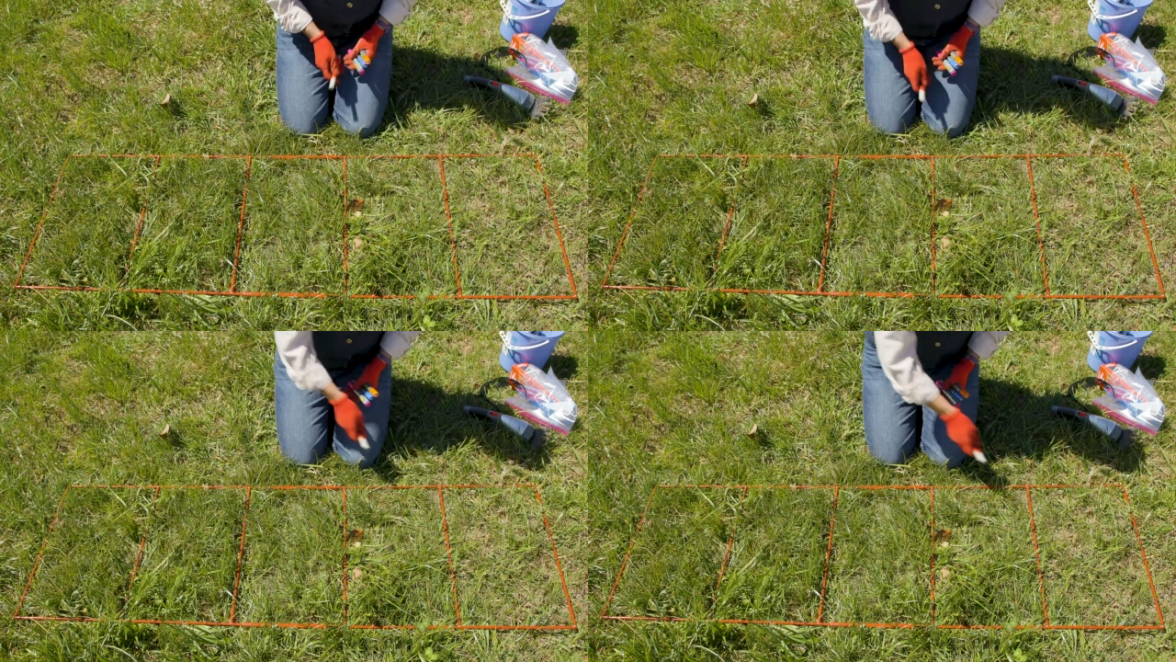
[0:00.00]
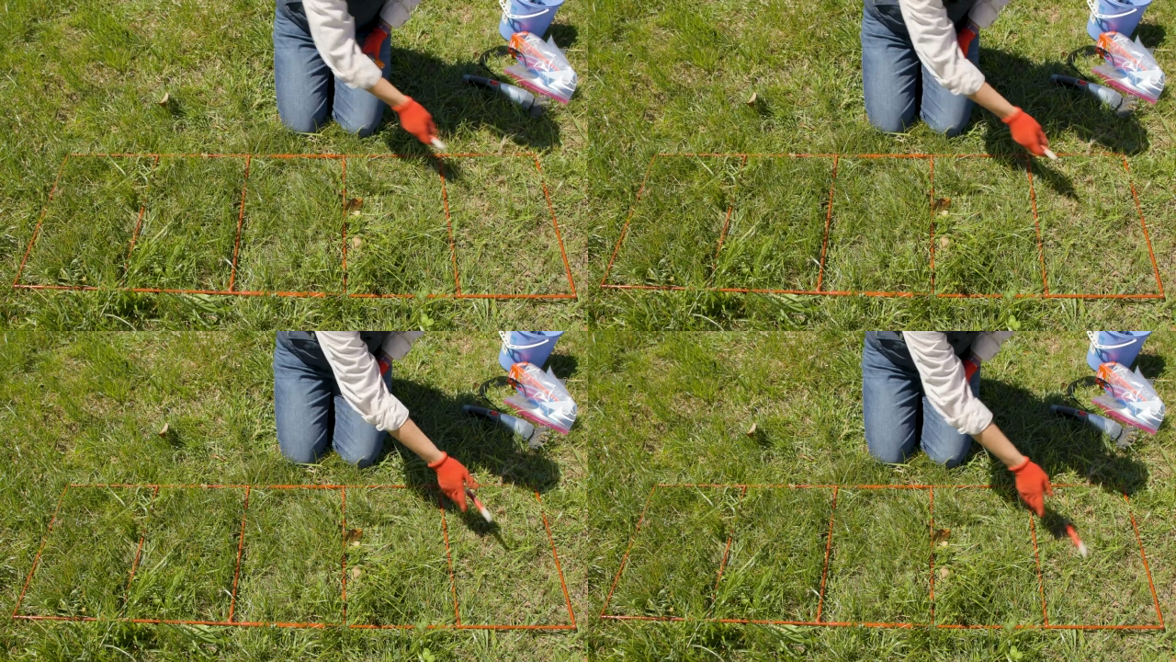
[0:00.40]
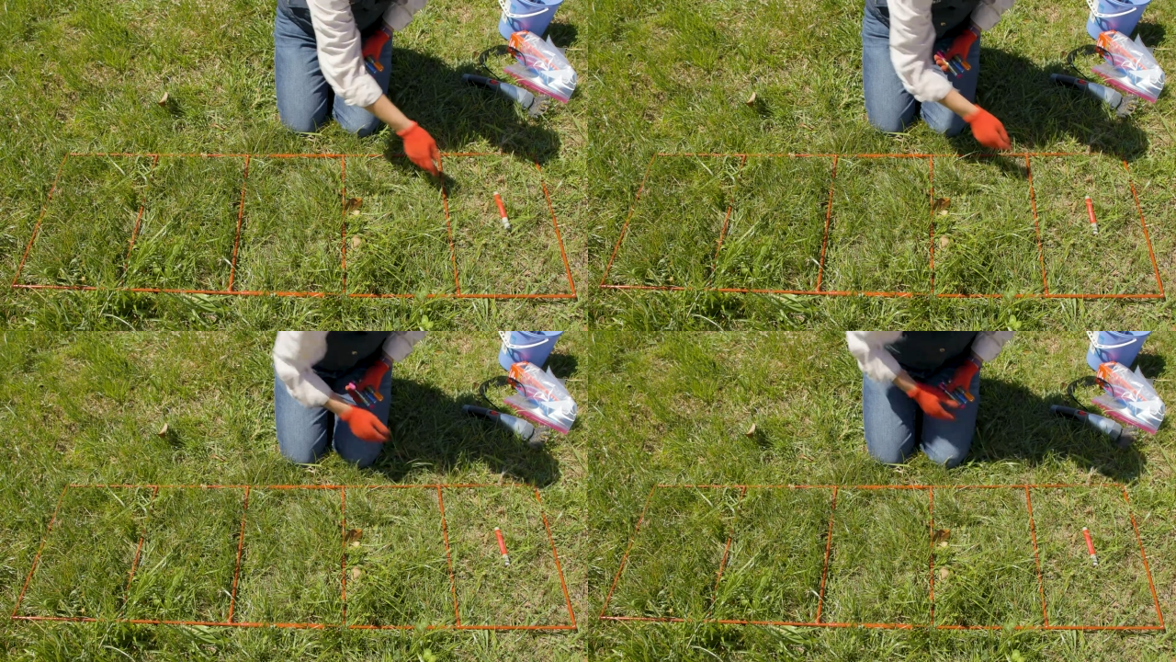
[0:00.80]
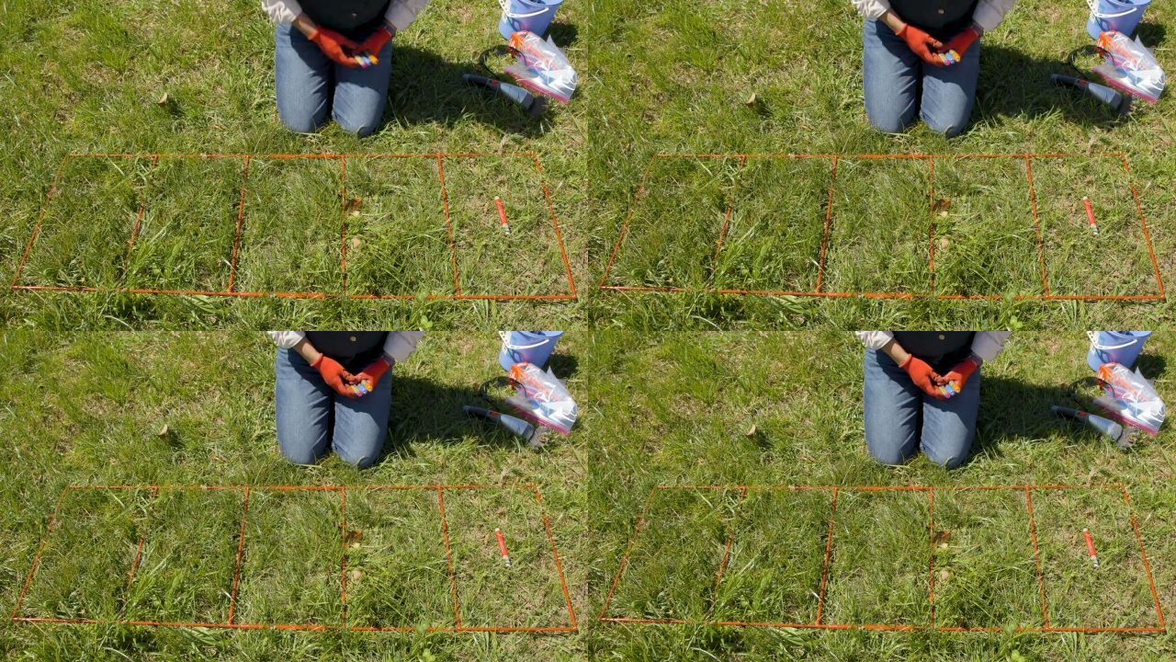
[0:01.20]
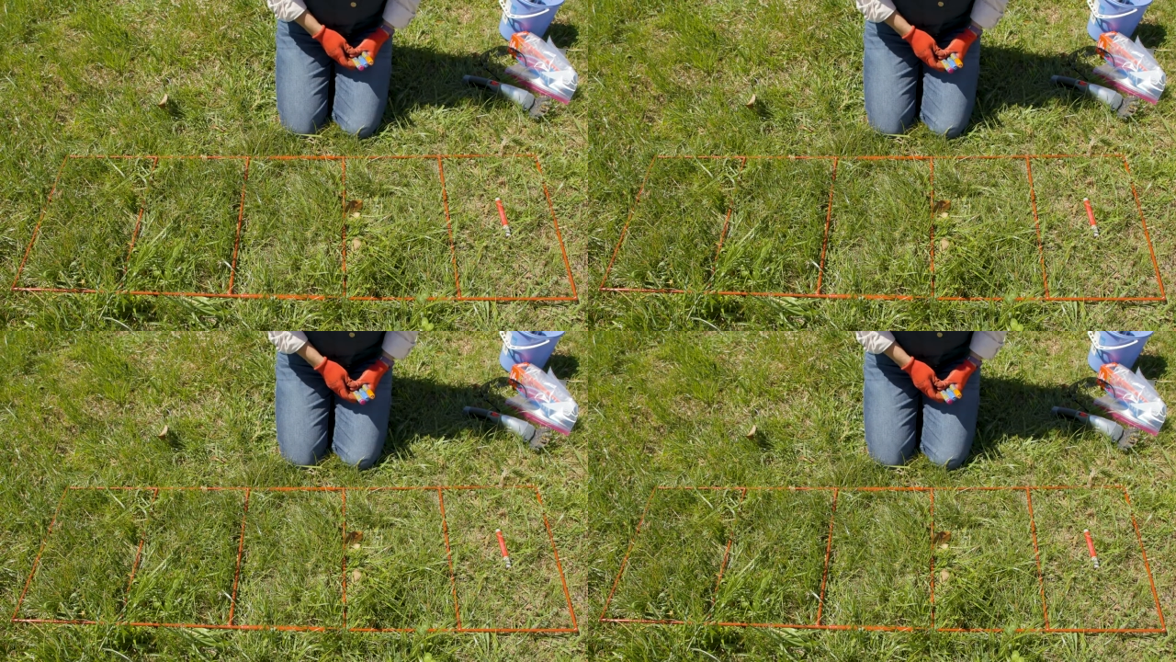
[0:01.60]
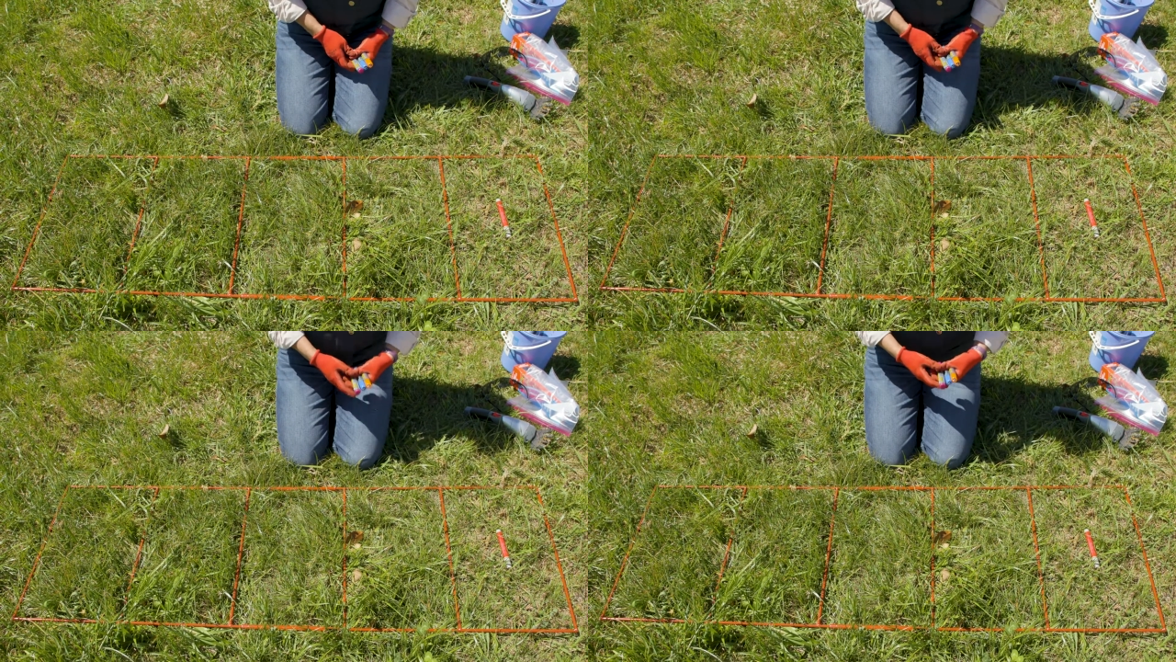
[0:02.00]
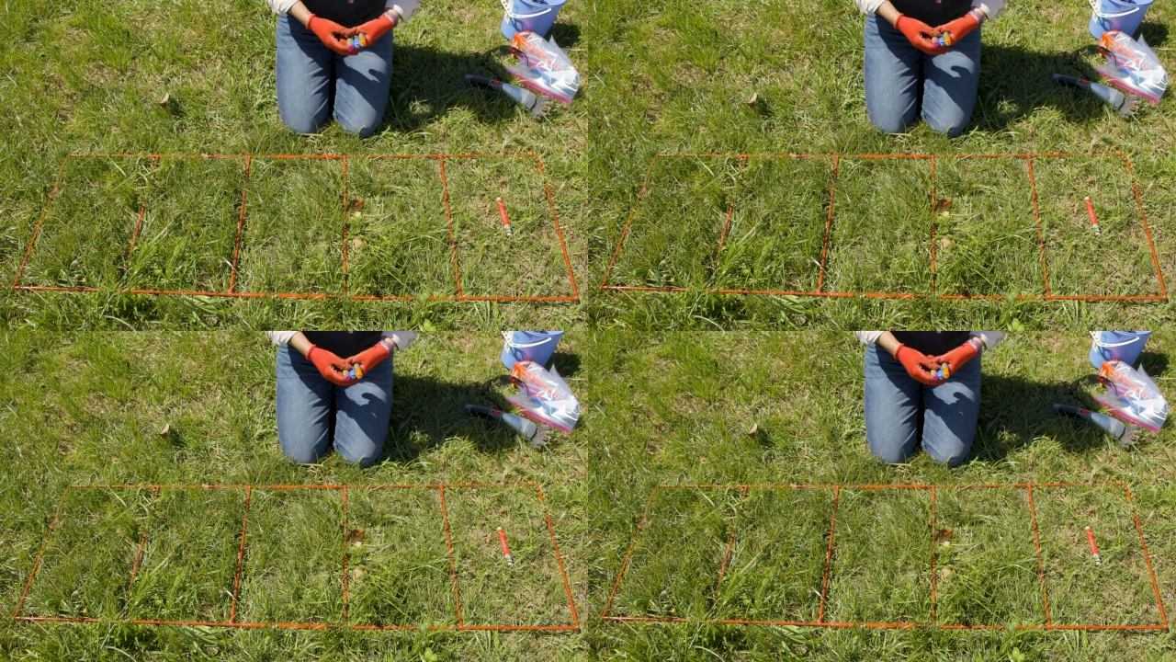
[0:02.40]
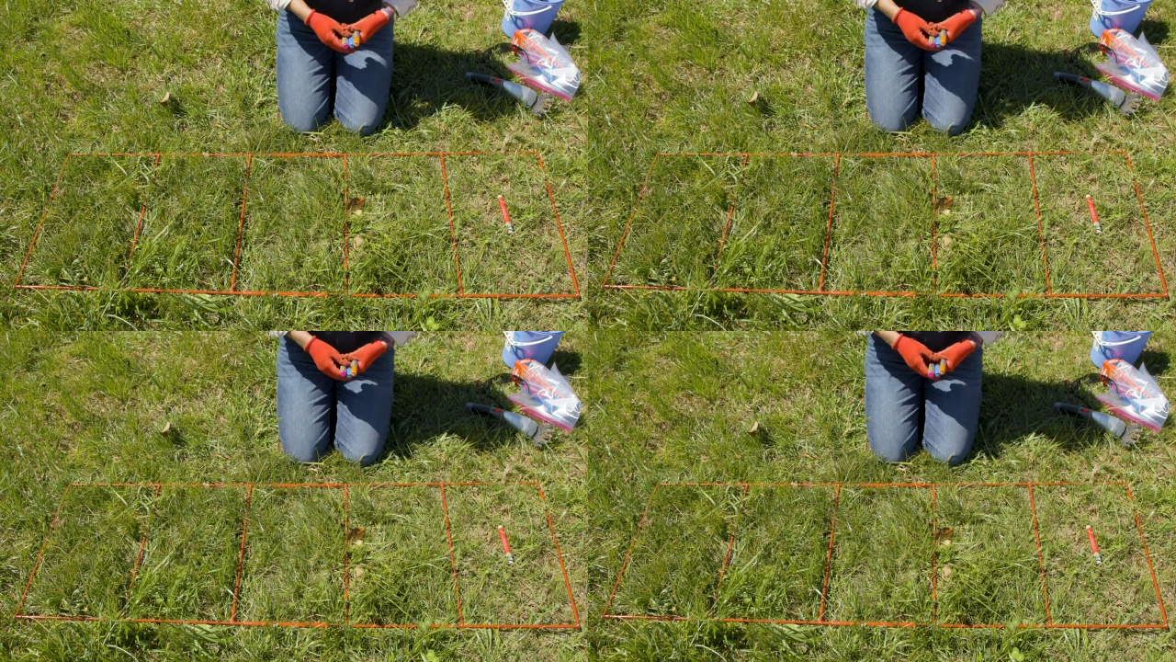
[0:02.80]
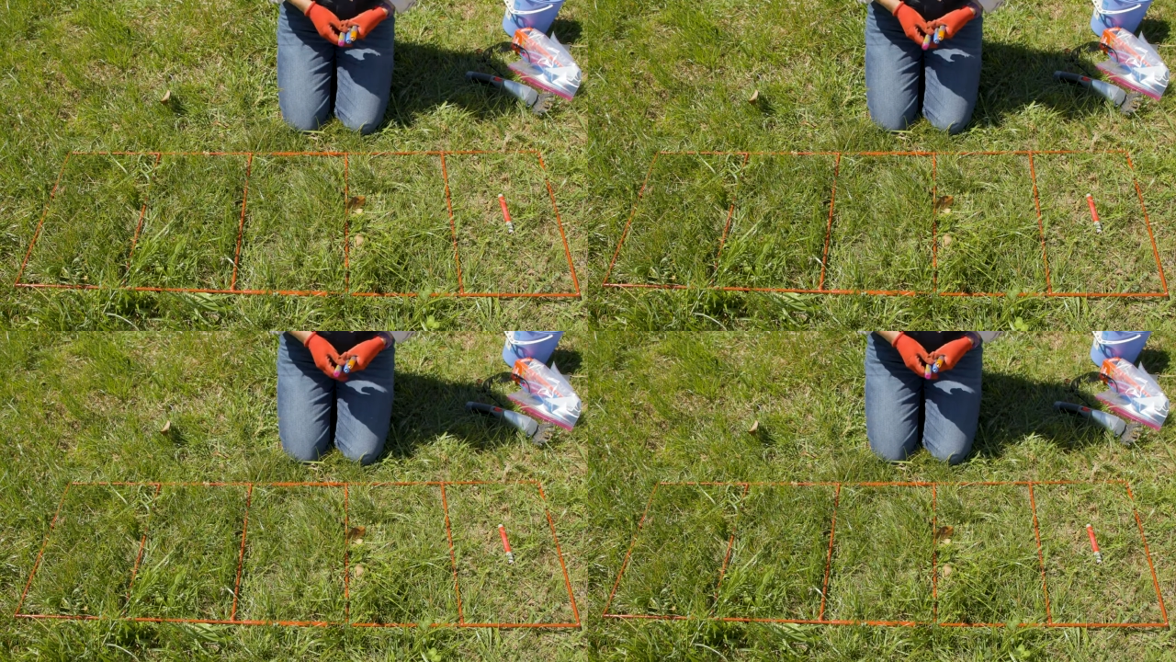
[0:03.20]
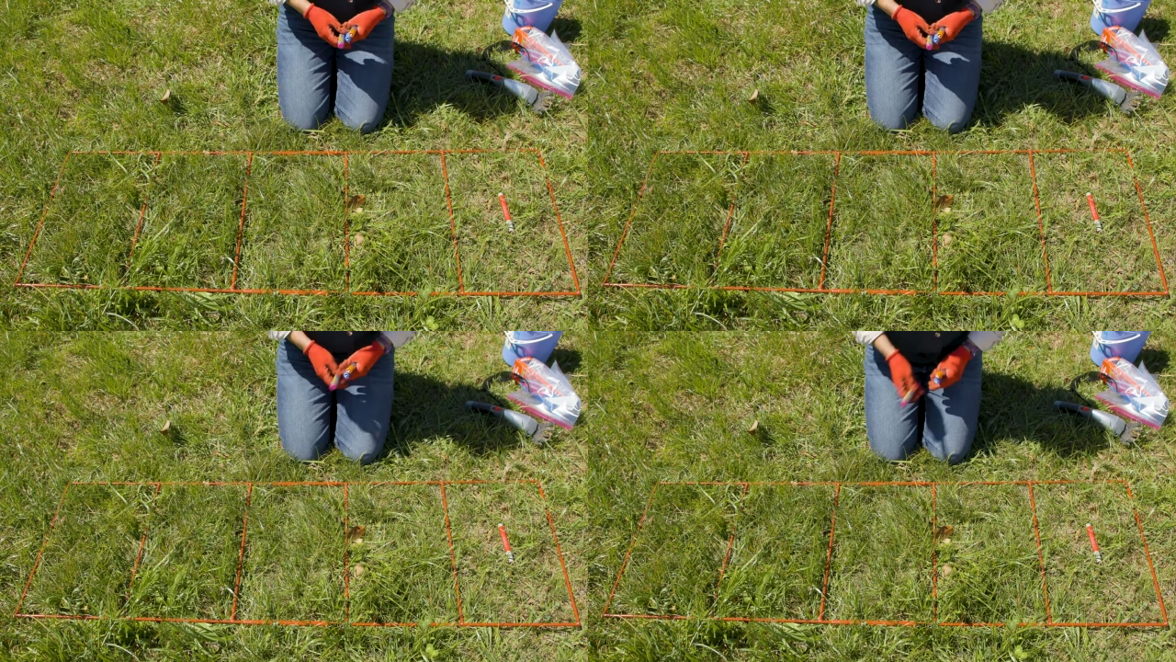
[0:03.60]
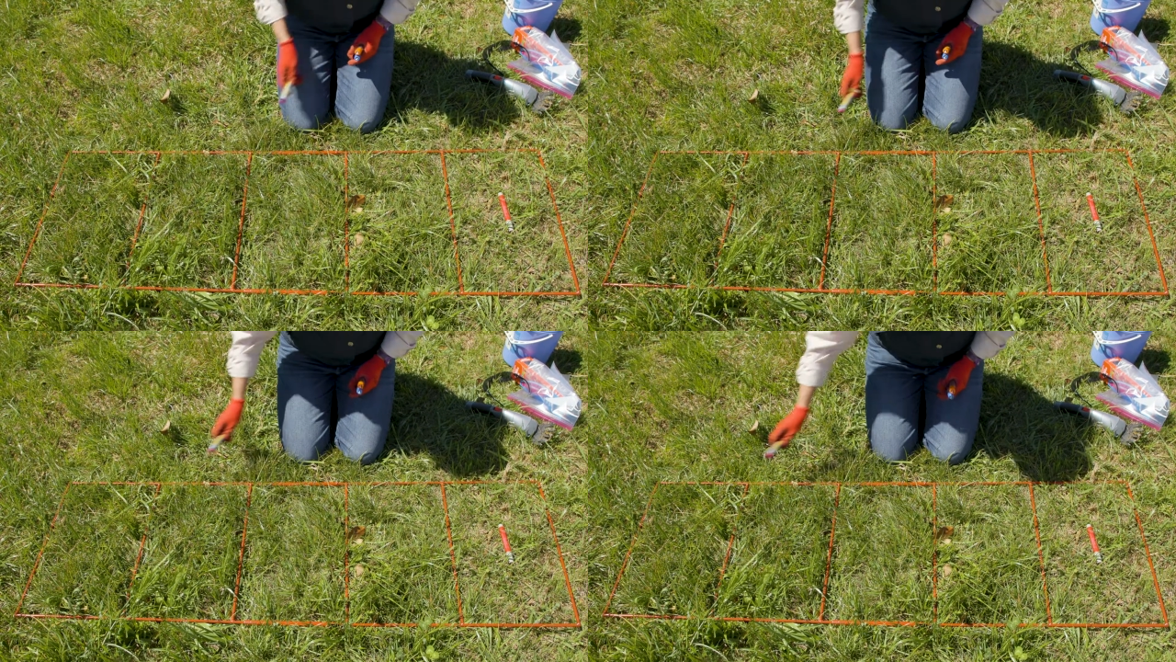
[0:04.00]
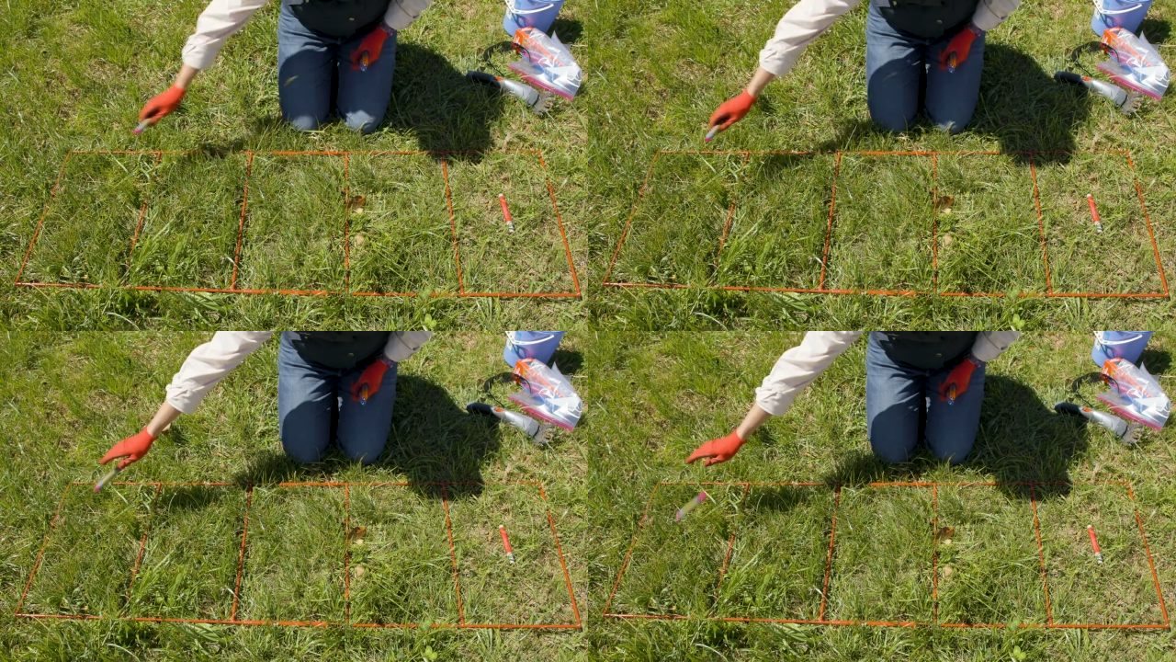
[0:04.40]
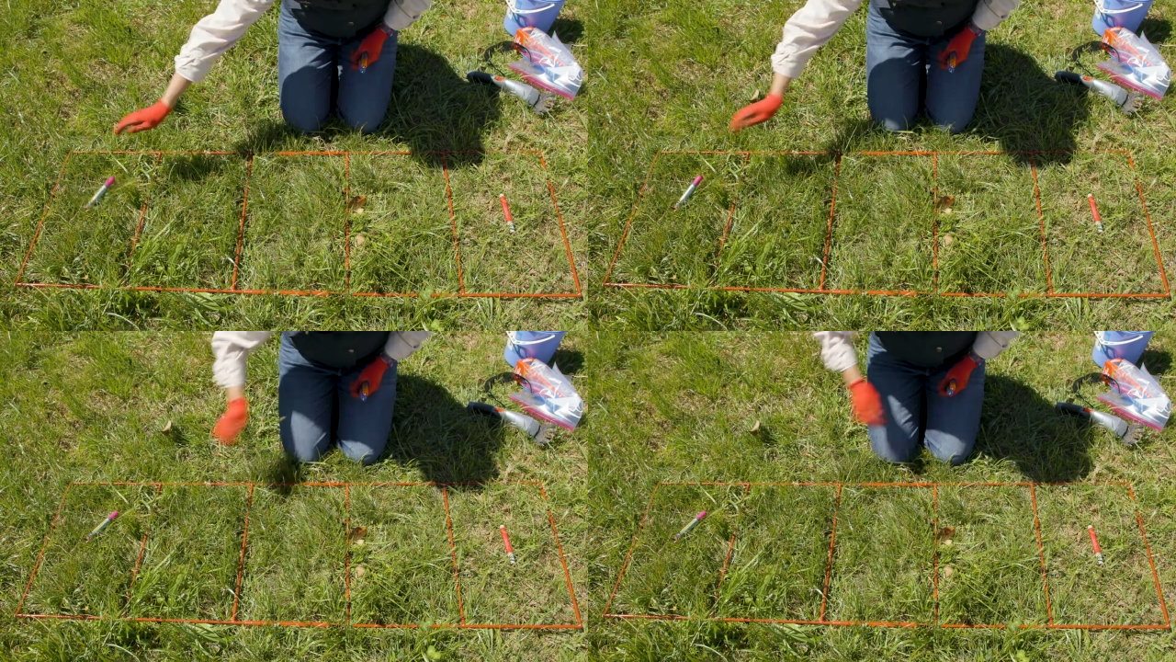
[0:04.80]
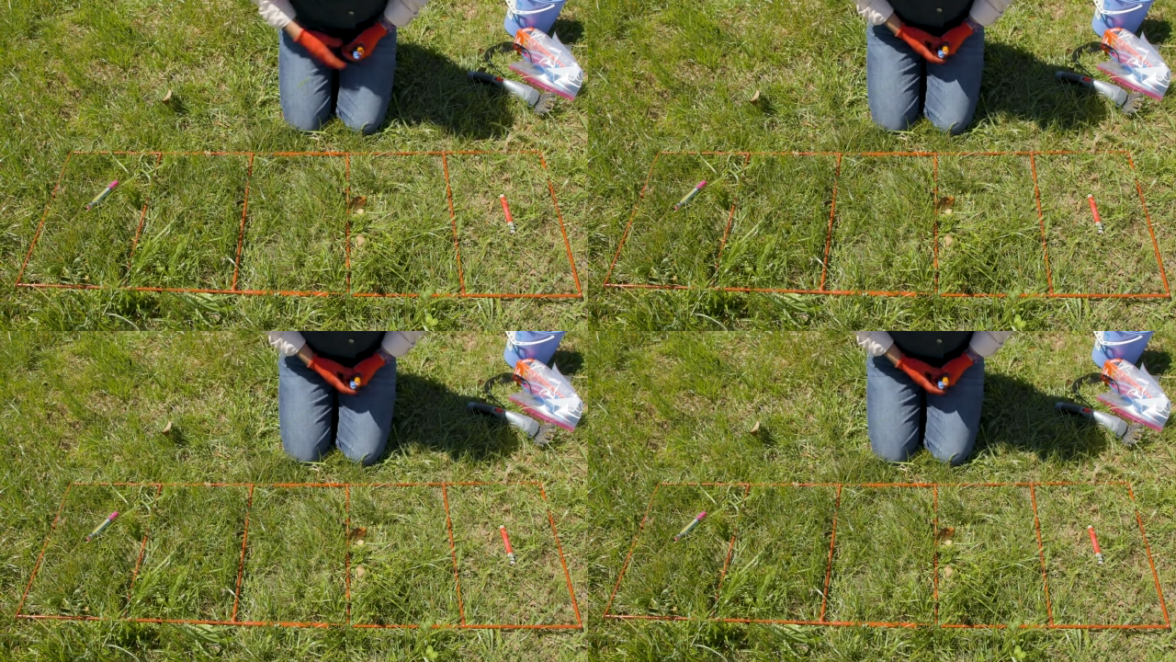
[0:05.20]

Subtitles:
No face is visible, so there are no lips to read.